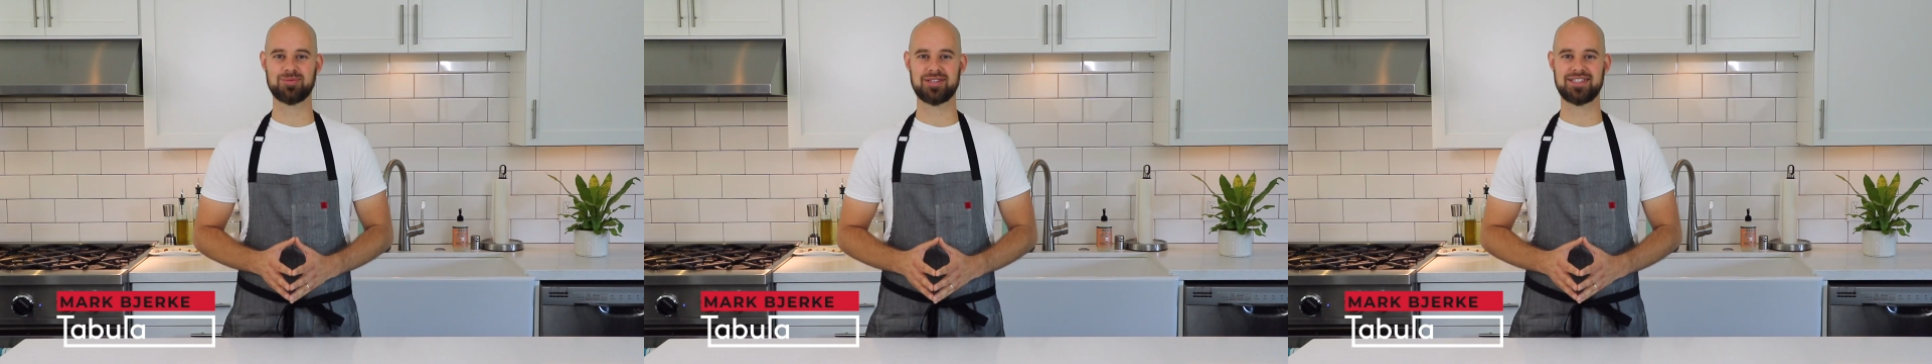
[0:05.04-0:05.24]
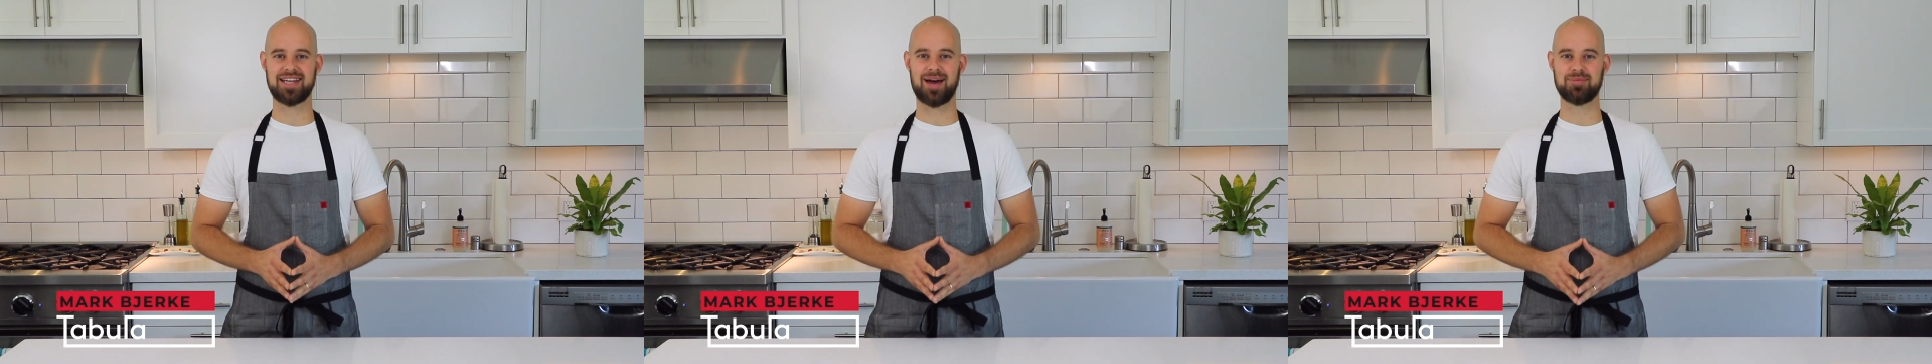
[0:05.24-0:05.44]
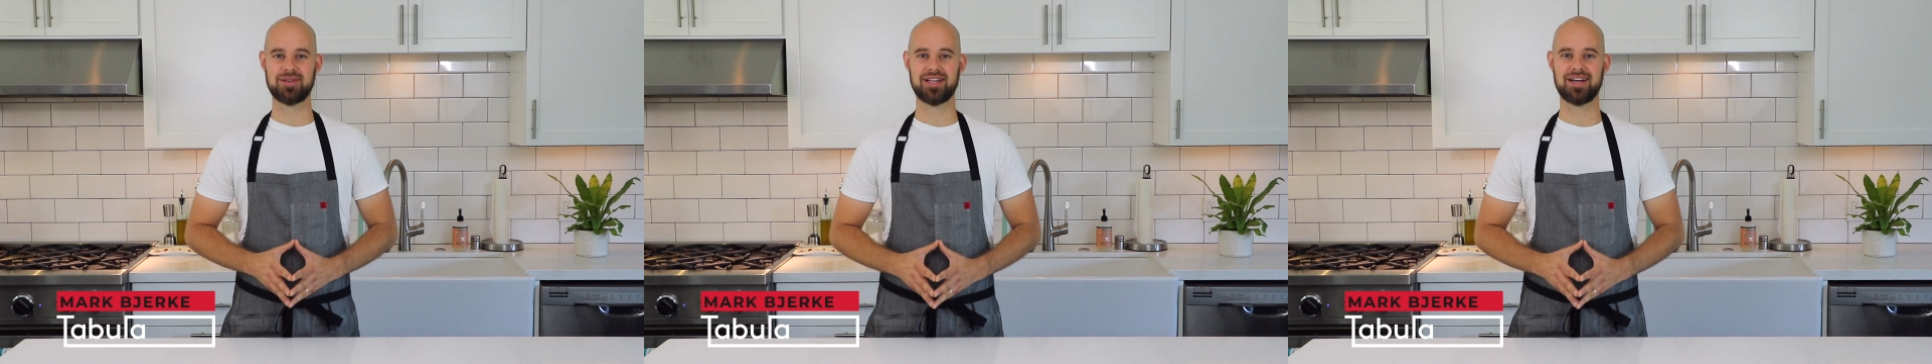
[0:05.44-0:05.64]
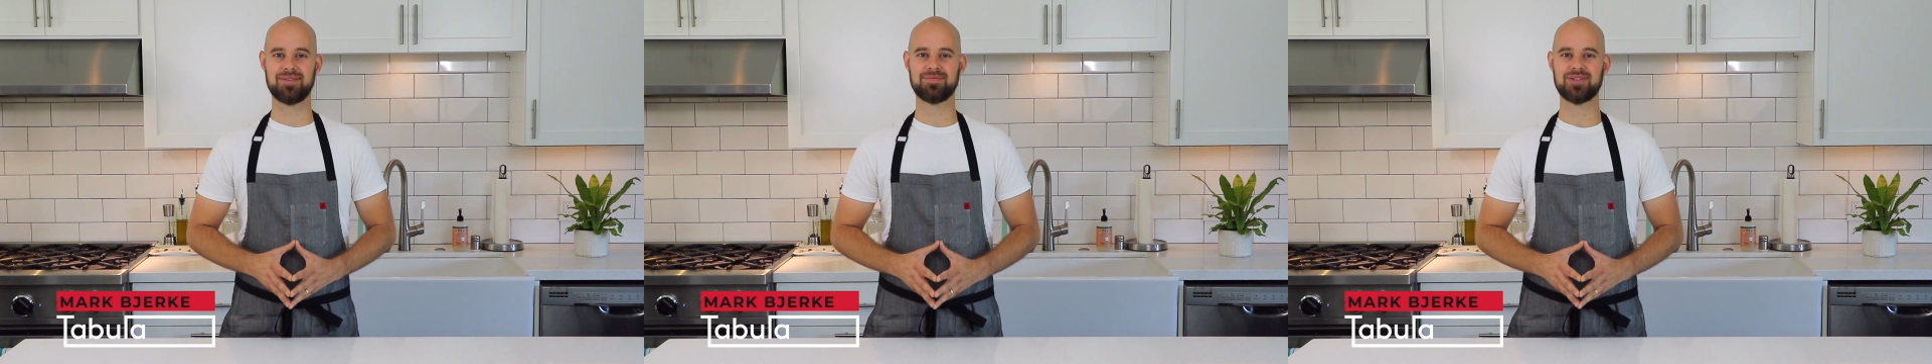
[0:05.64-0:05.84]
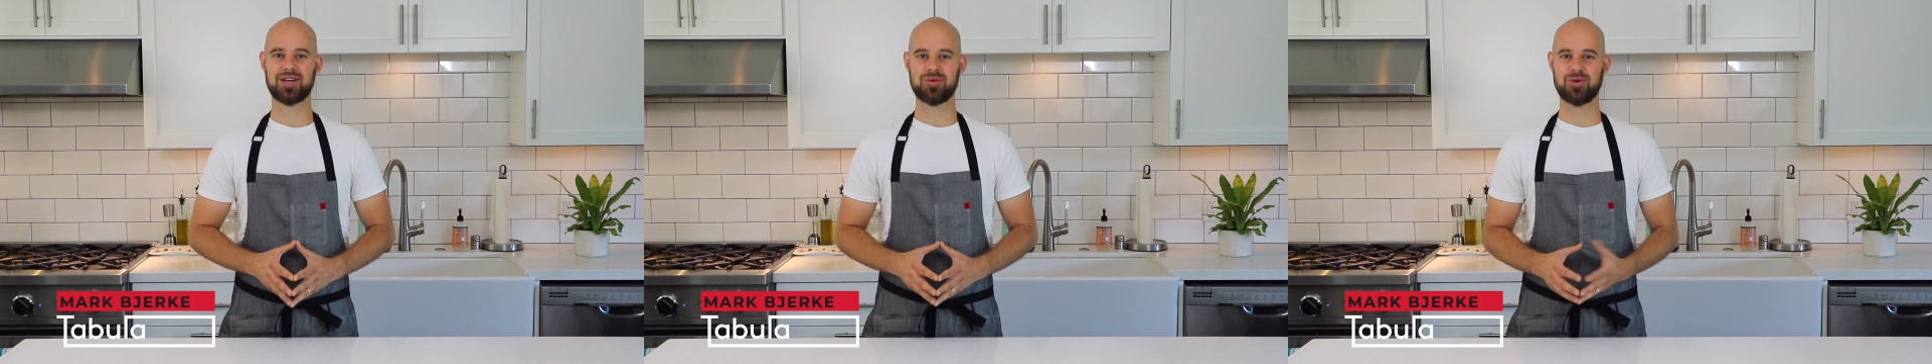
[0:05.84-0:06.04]
to Tabula,
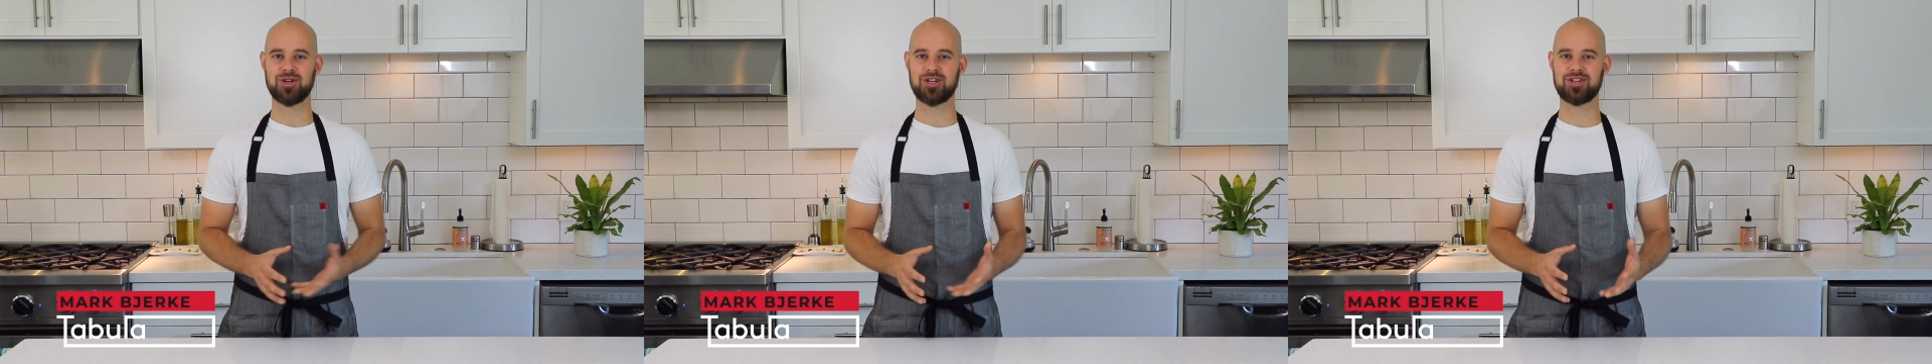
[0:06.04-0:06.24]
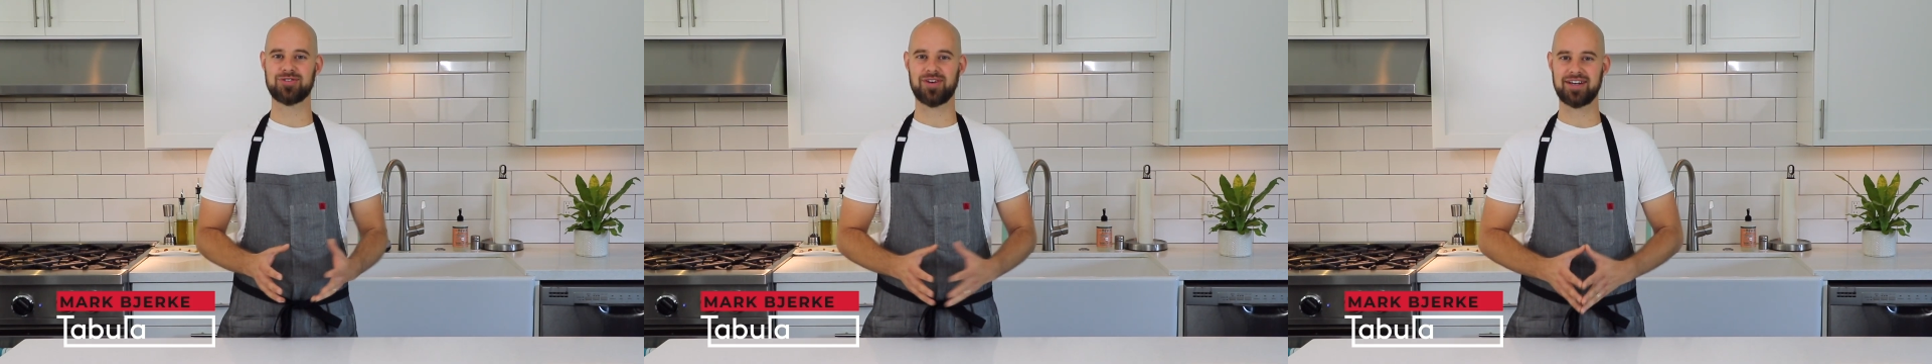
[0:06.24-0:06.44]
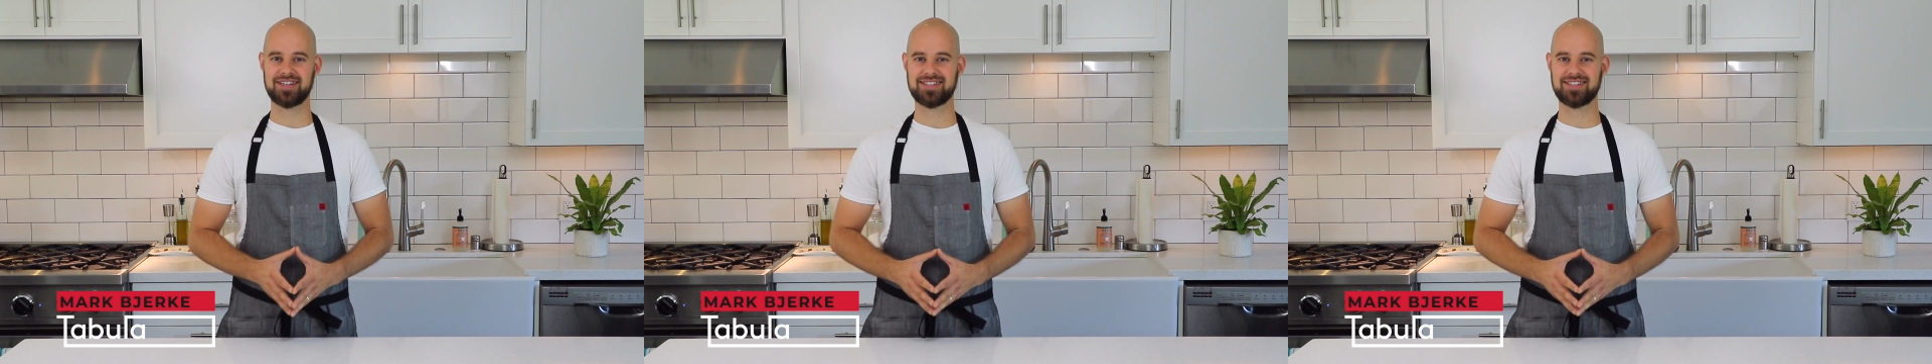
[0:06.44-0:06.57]
where you can find